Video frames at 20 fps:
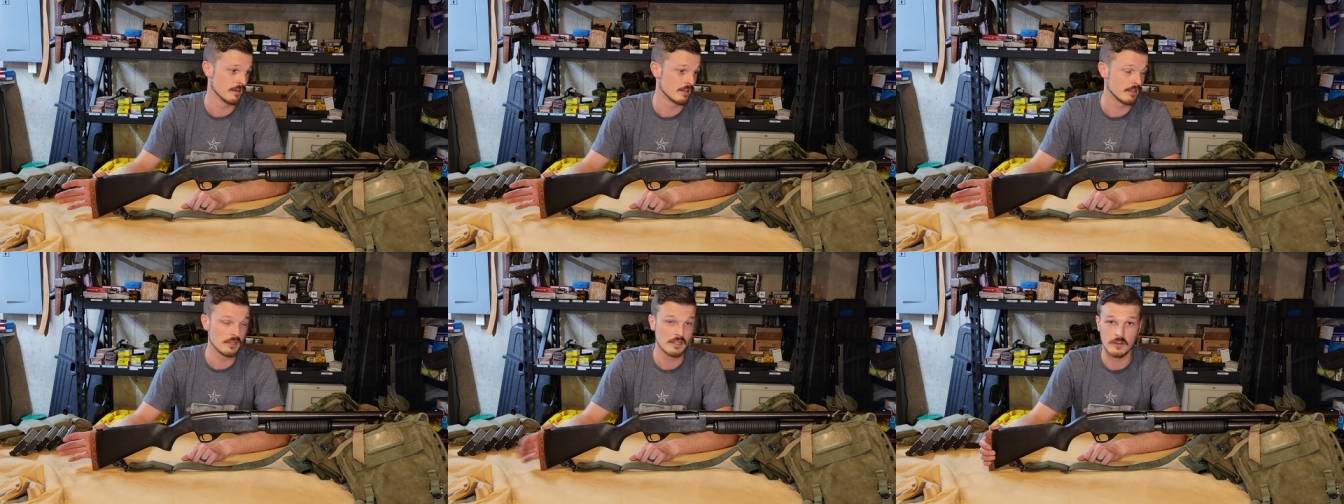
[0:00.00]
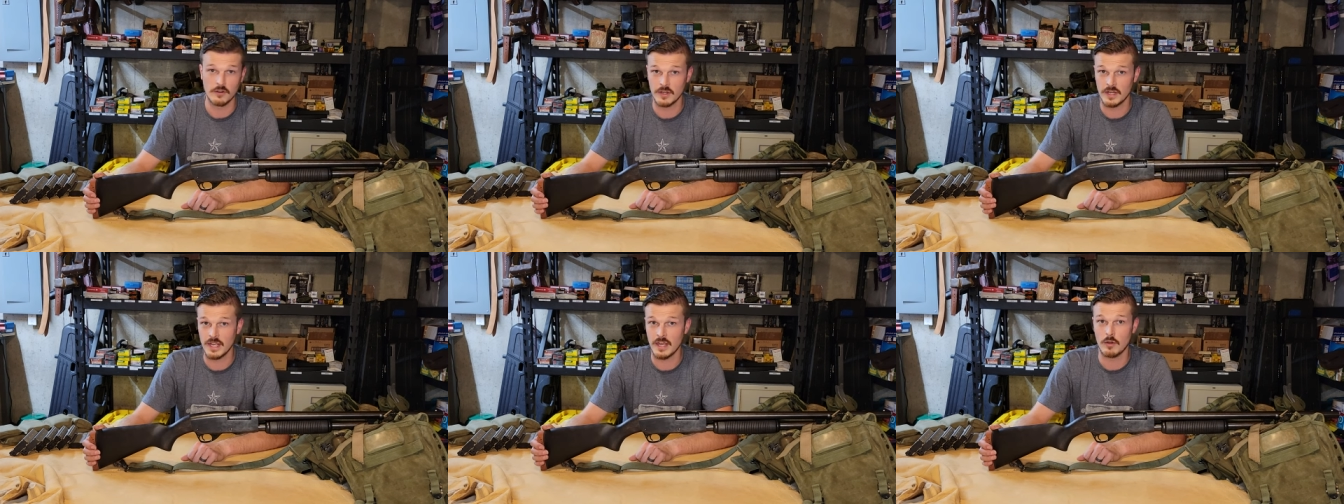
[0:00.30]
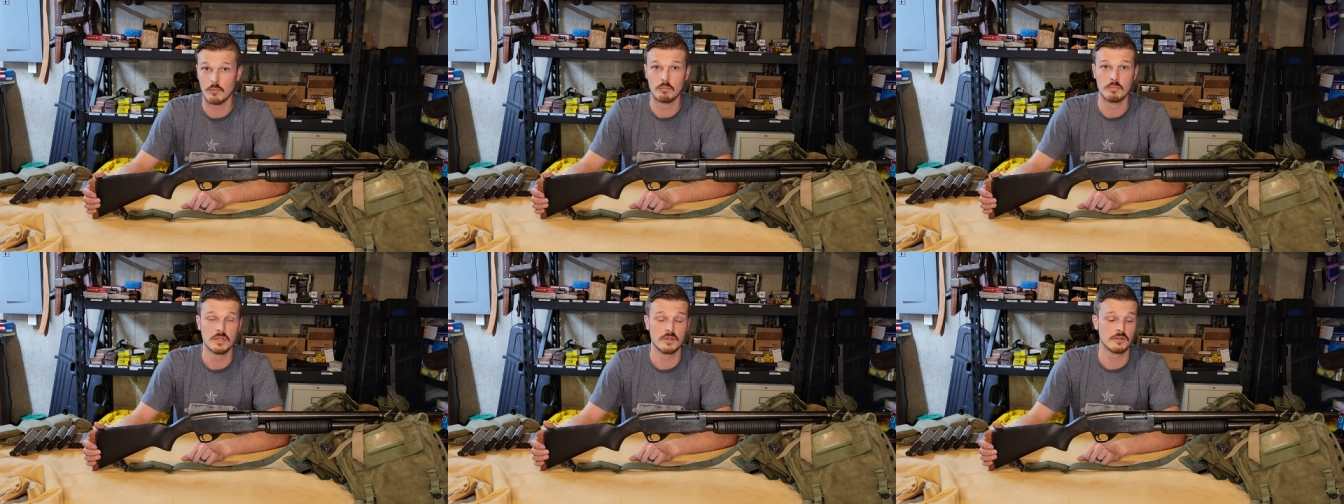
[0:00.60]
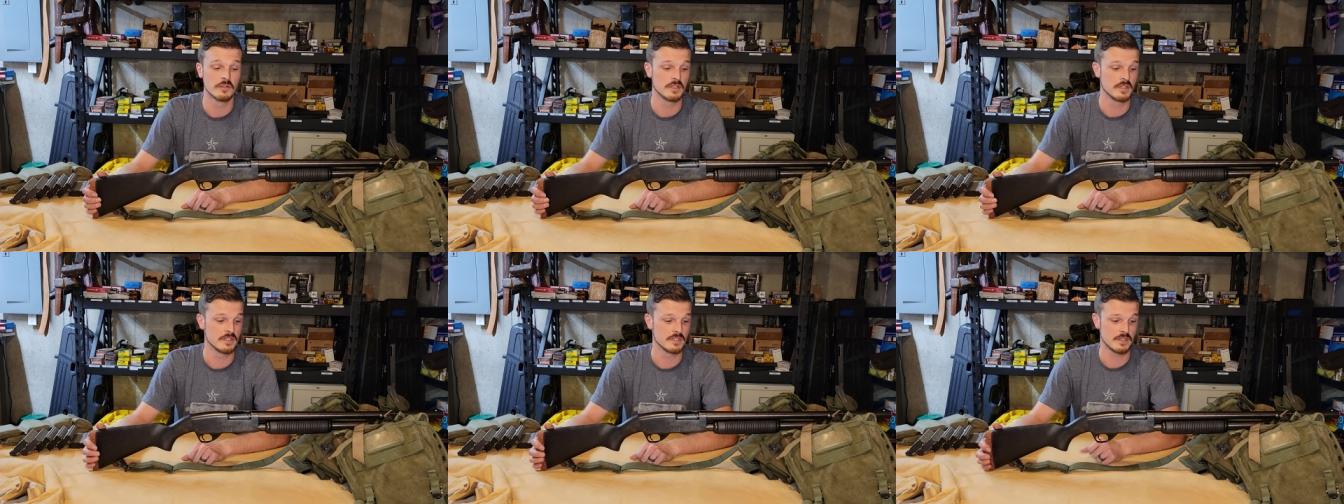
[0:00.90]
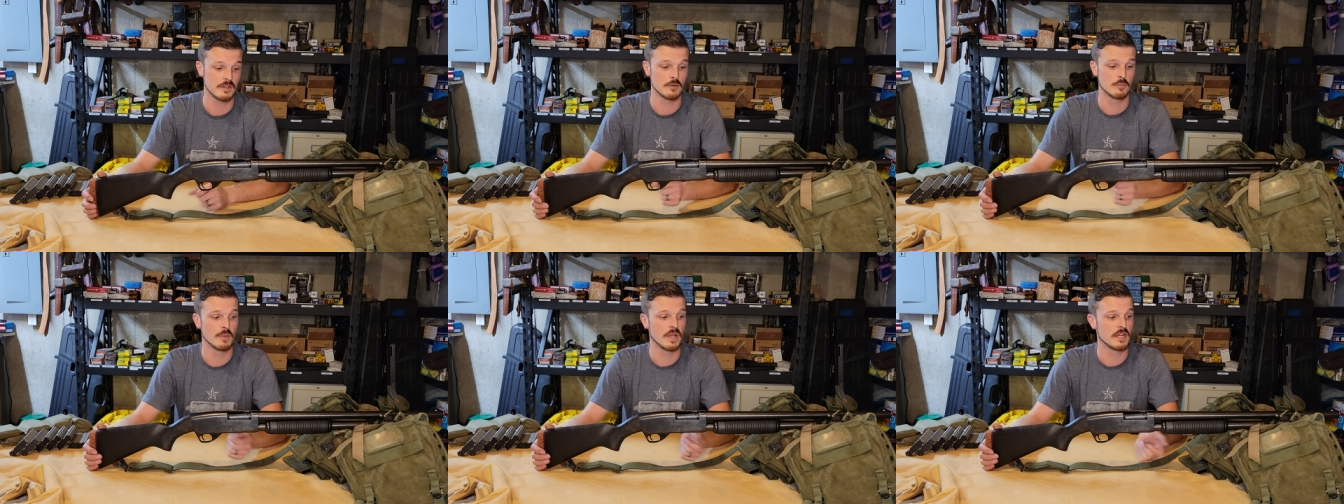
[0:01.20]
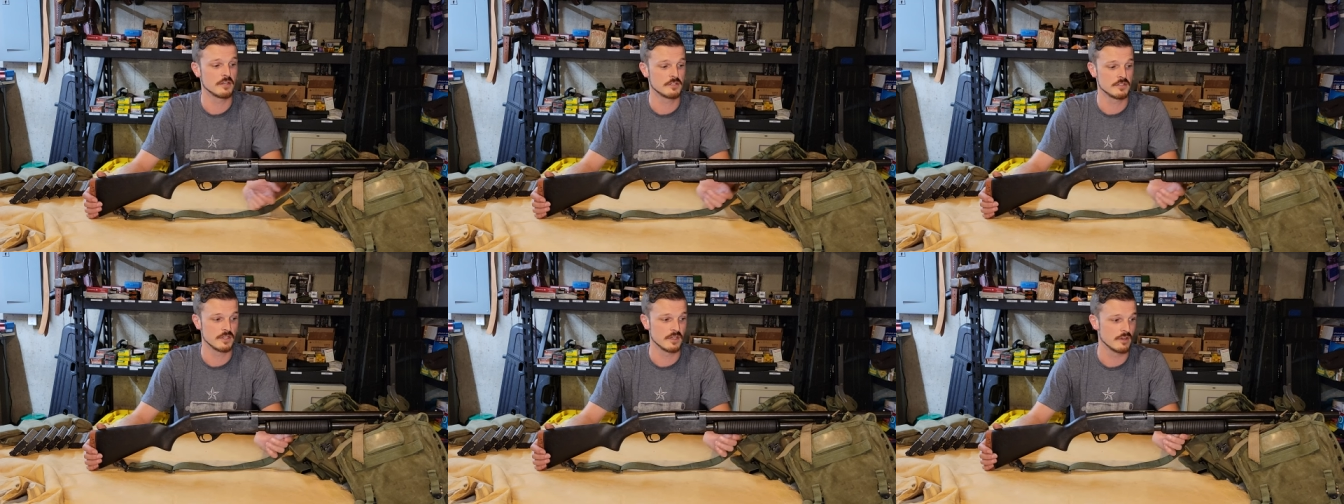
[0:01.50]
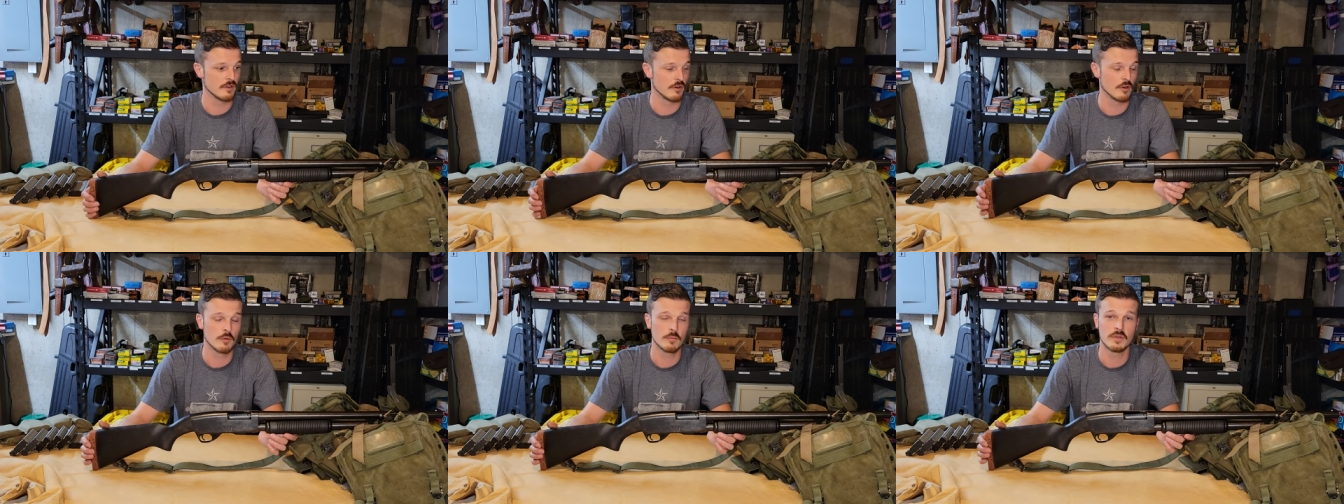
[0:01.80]
Clearing out buildings, I'd imagine in
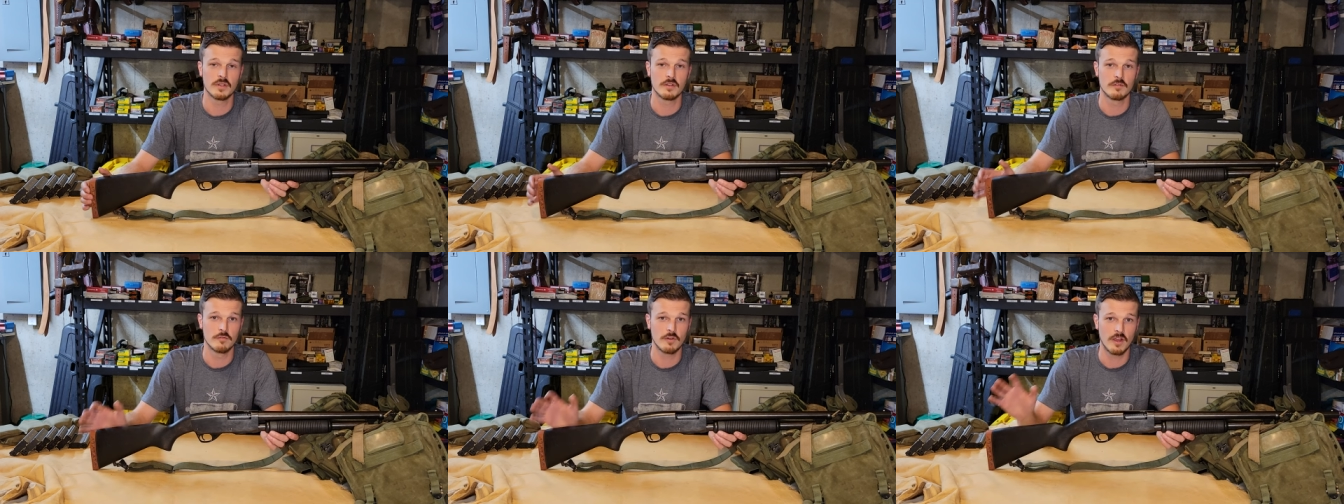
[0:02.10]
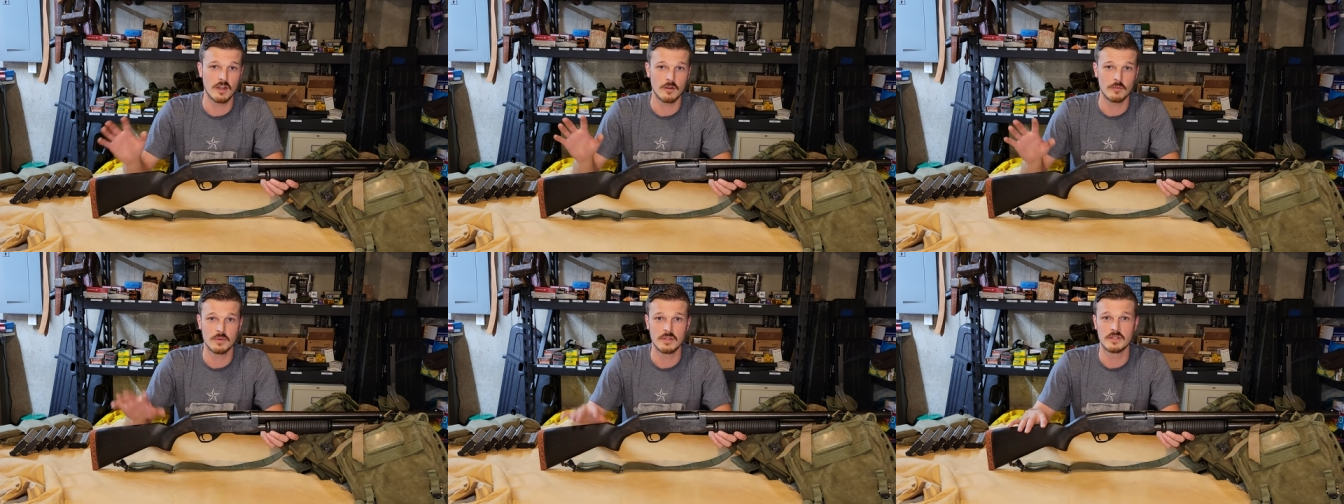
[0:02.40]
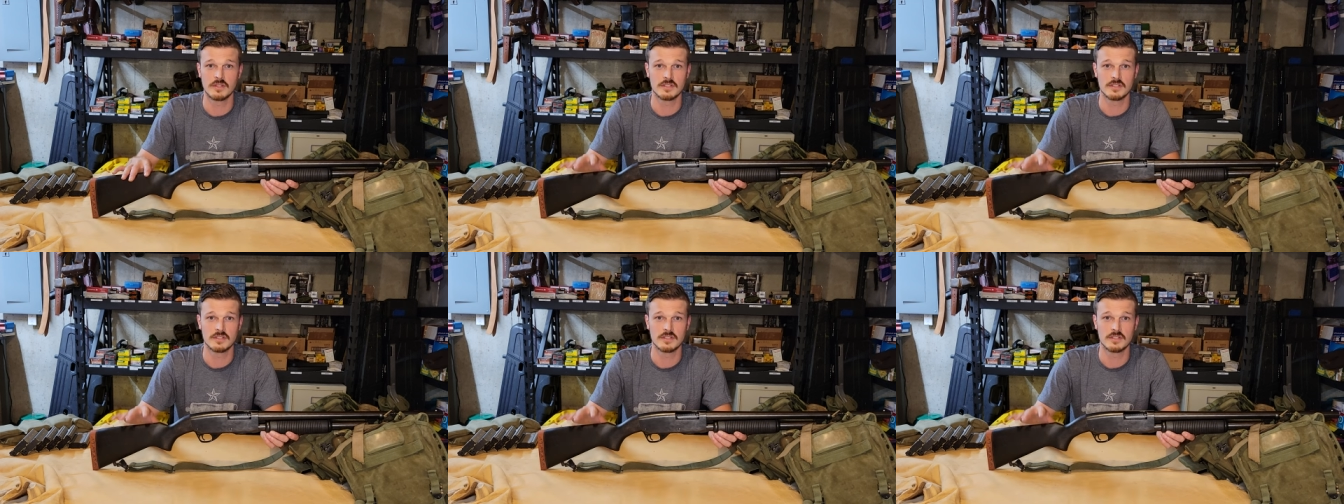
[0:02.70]
an urban environment,